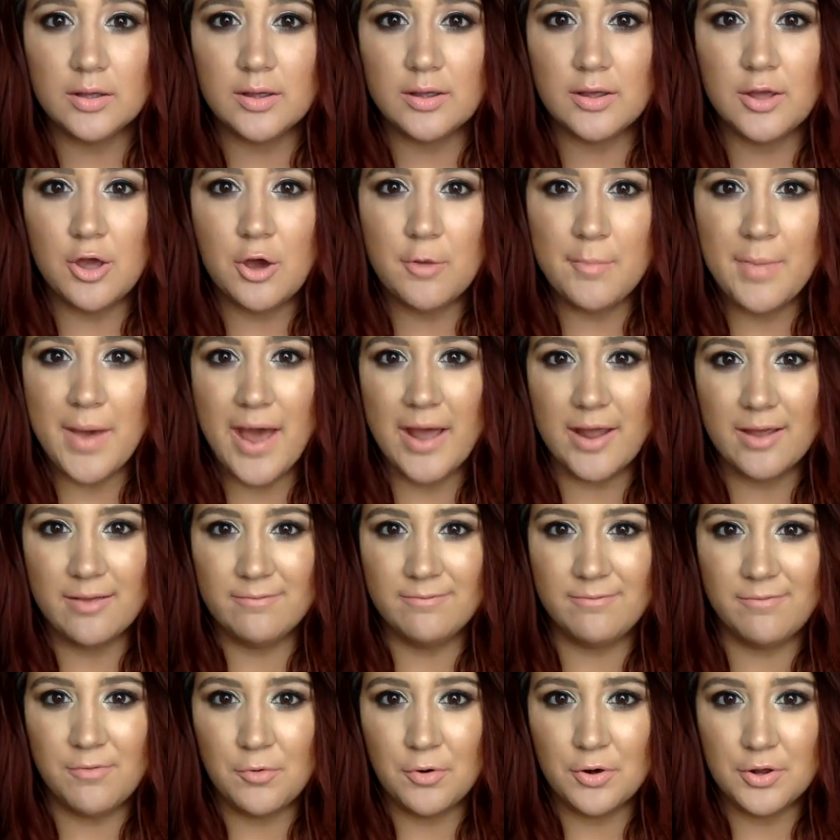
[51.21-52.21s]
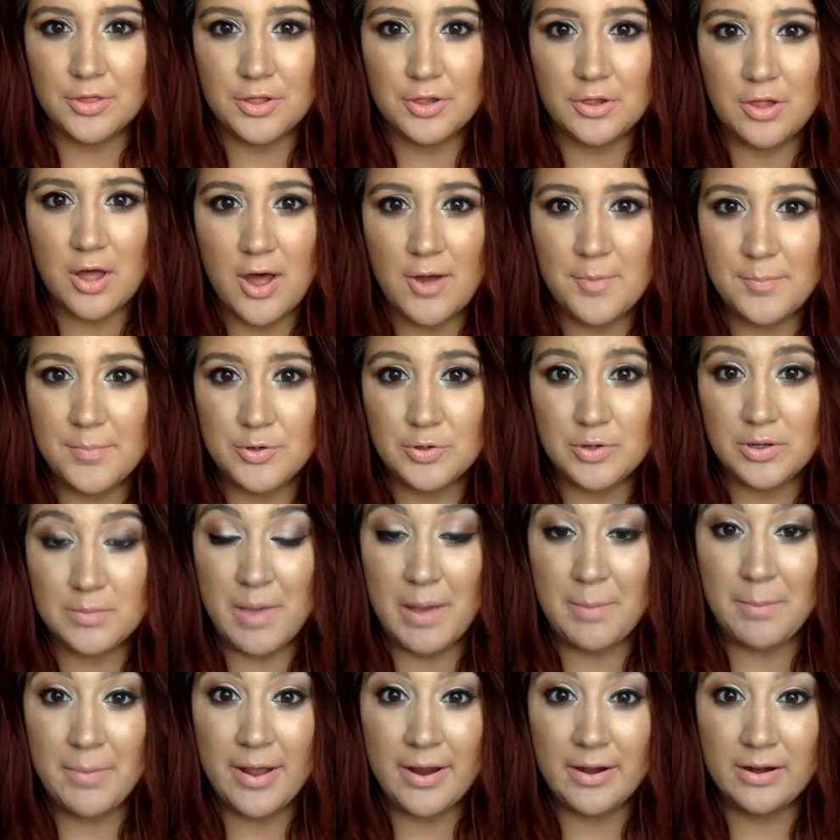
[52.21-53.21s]
go back and forth a lot between my
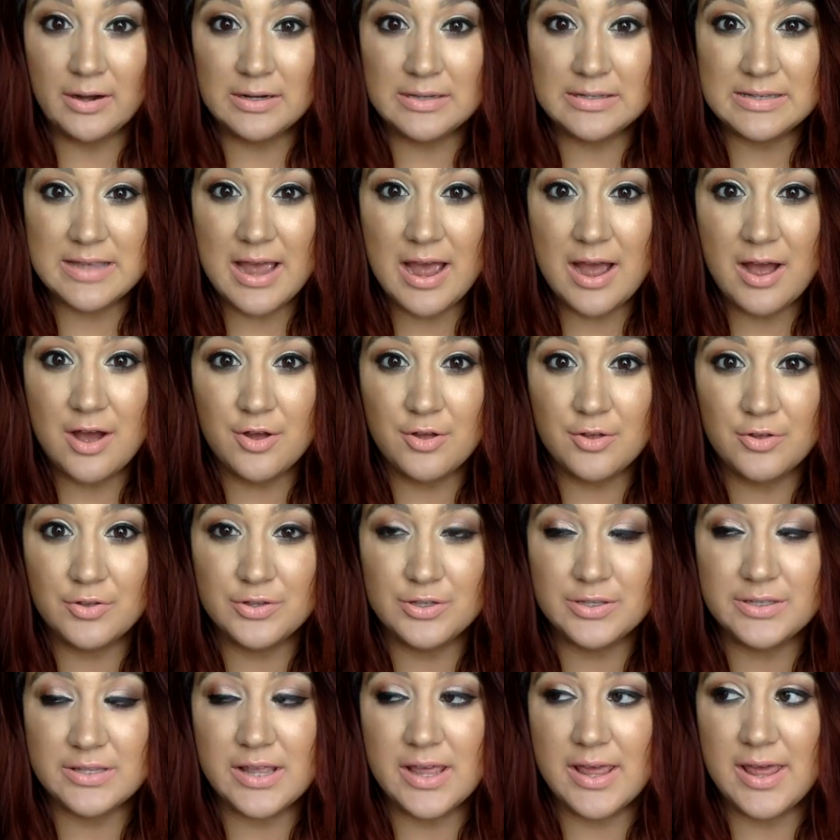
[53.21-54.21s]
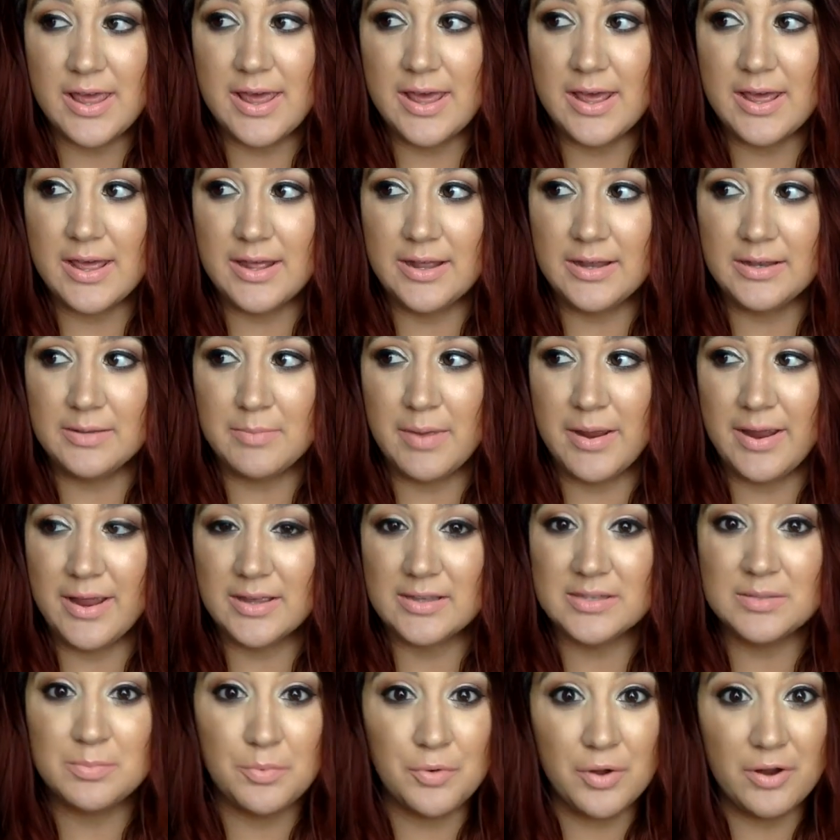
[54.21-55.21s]
parents' house and my
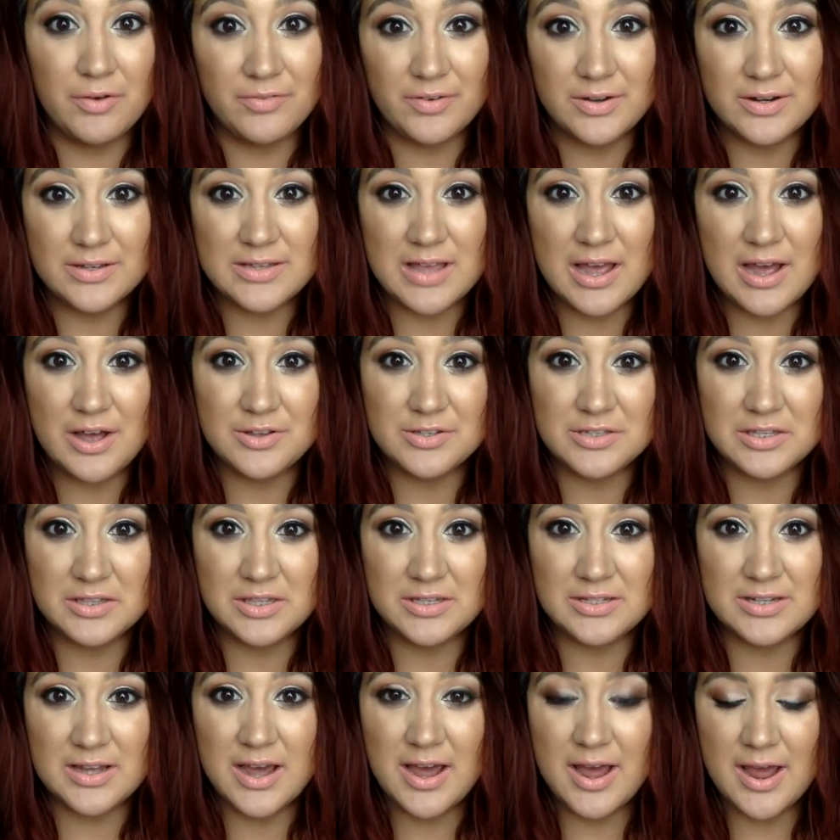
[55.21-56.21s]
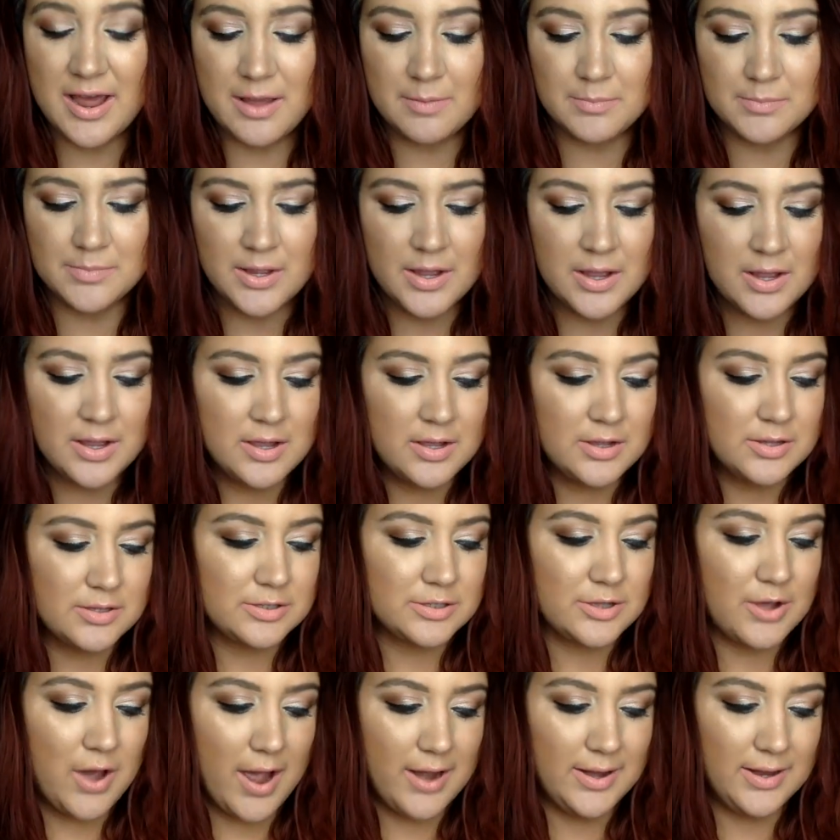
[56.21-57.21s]
ex-boyfriend's house at the time,
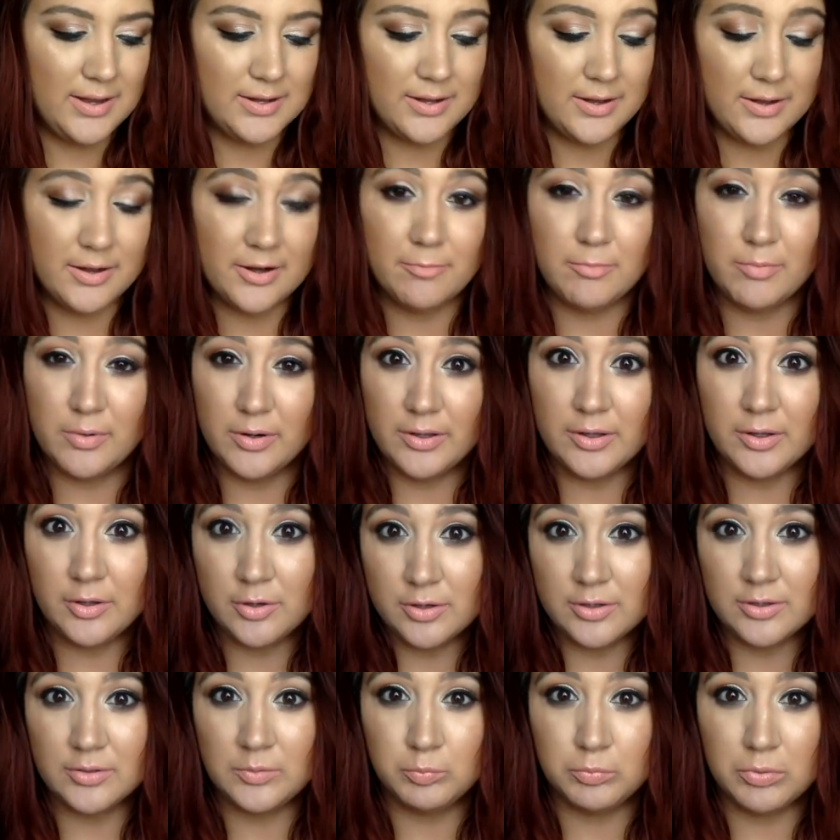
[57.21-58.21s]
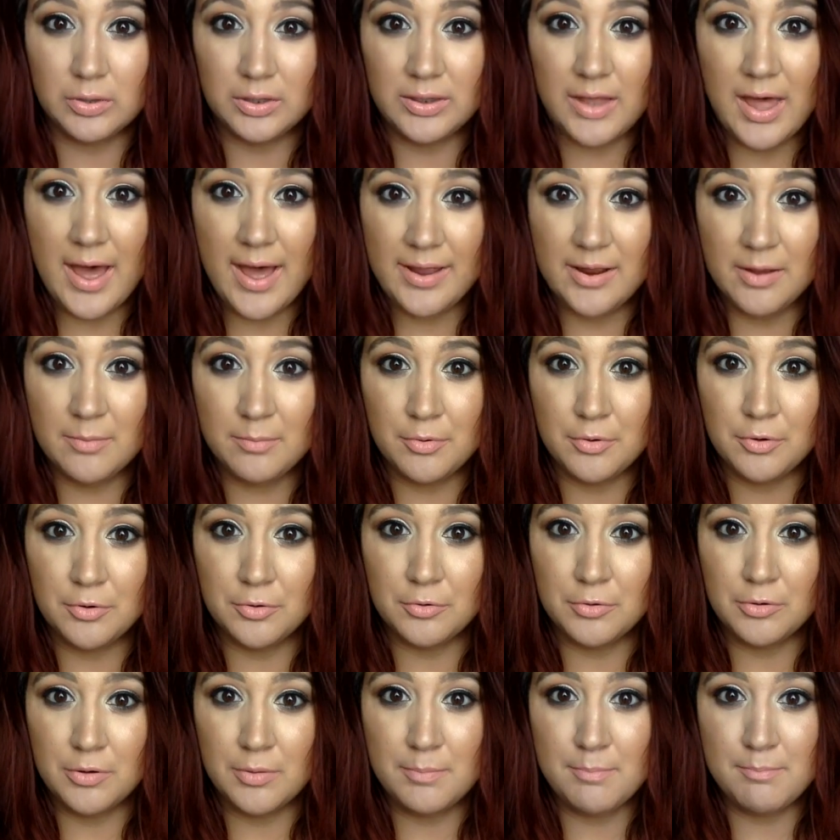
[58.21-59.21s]
so I needed a really good,
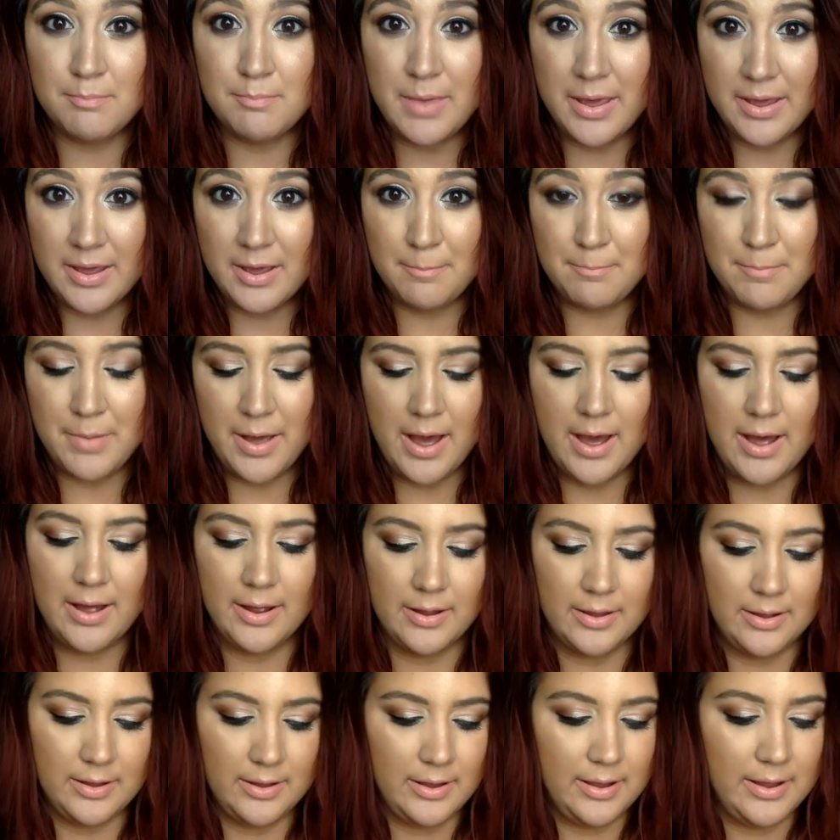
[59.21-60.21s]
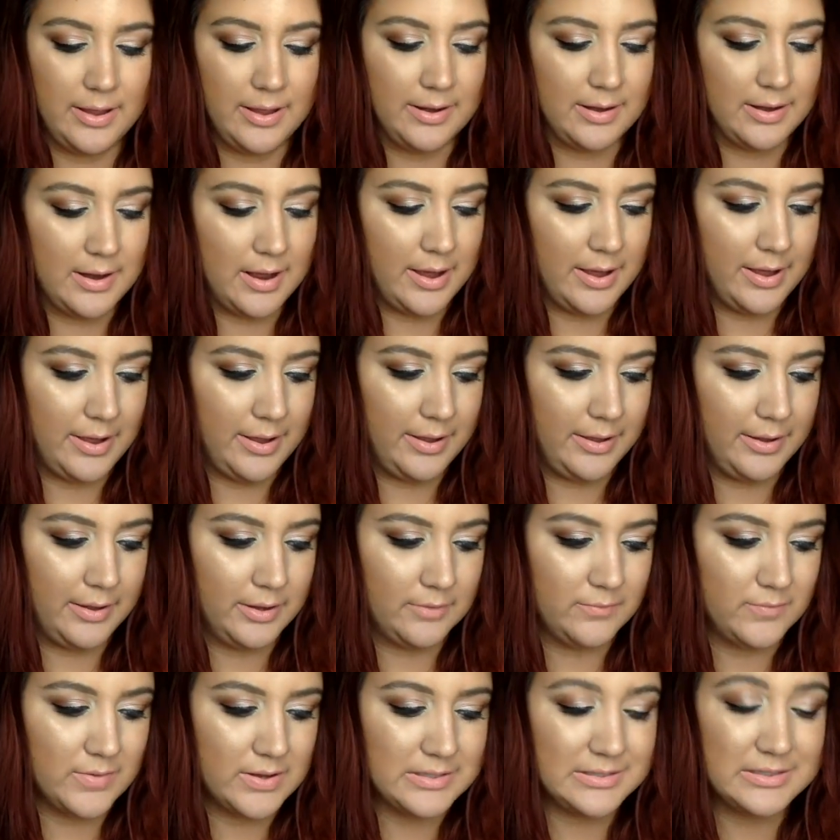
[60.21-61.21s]
reliable makeup bag, and I
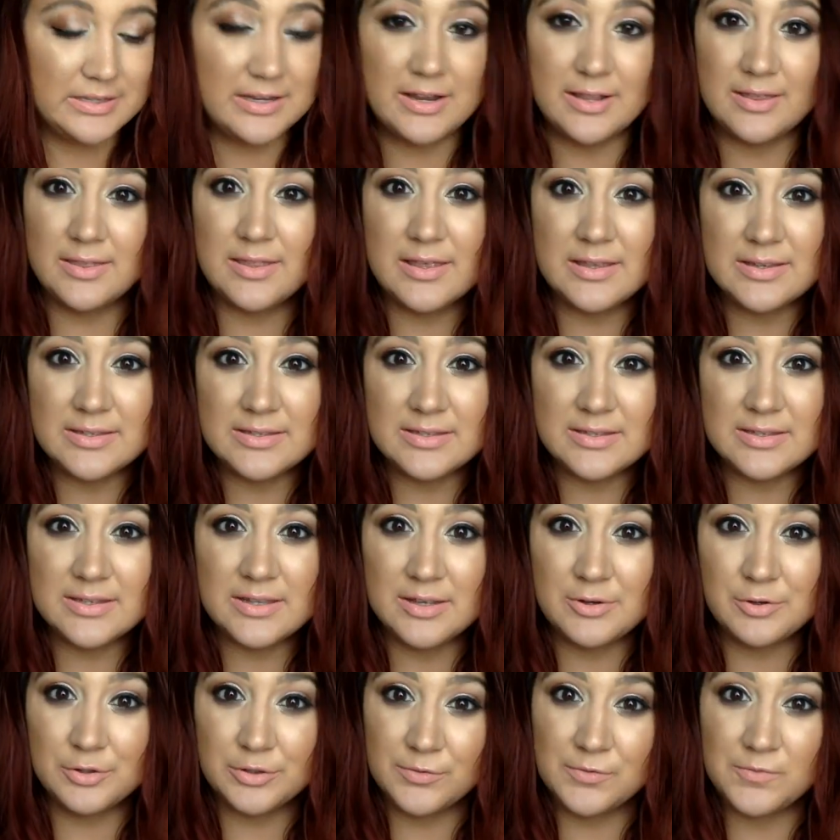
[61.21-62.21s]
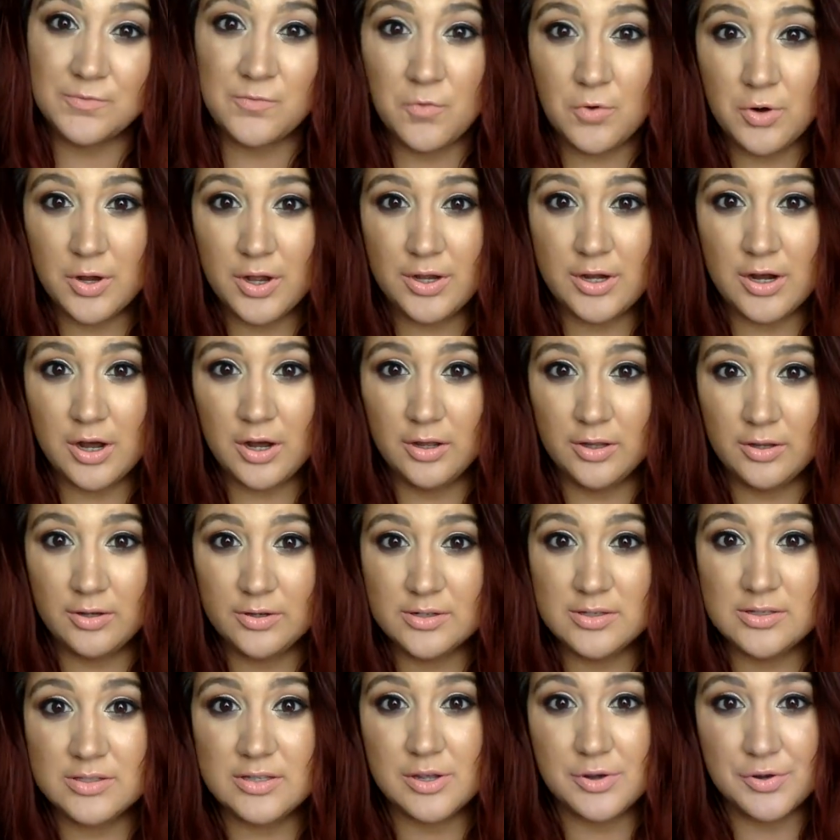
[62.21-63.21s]
invested in this. It was
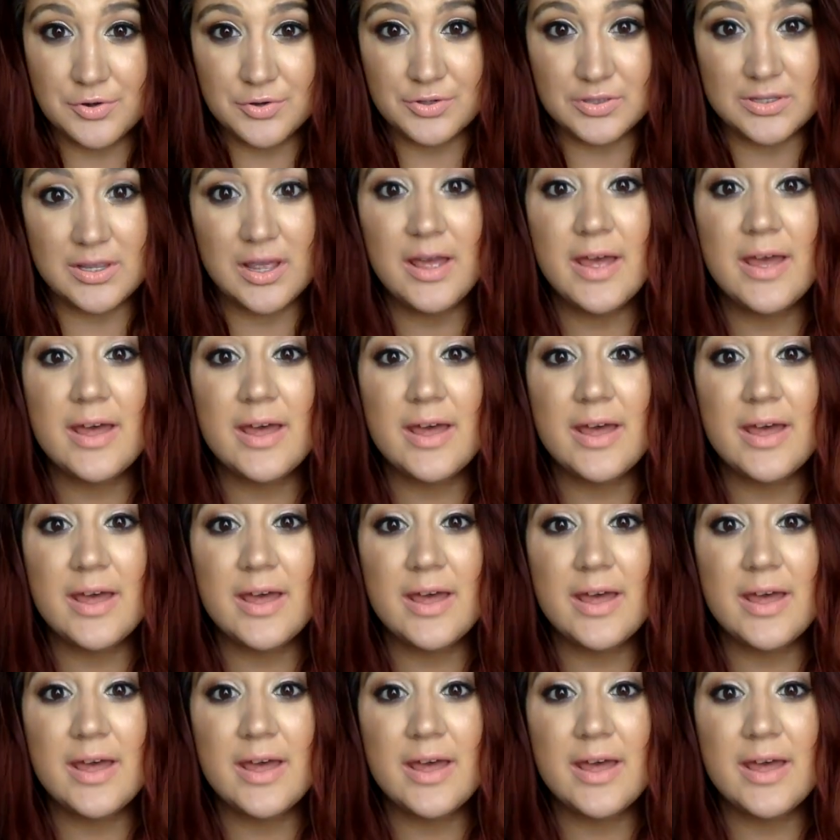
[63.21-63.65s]
$40, so it was